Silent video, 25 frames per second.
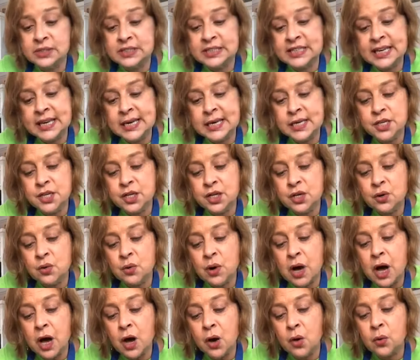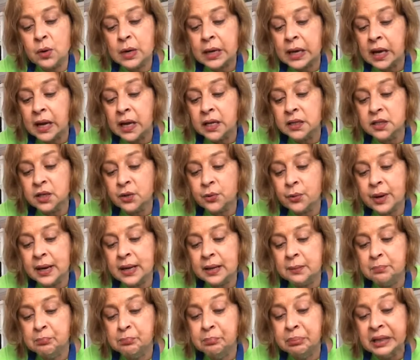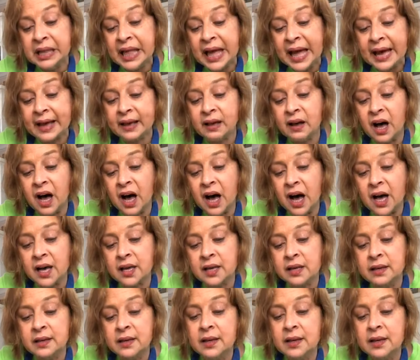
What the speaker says: T-U-O, cutlery, Black Hawk.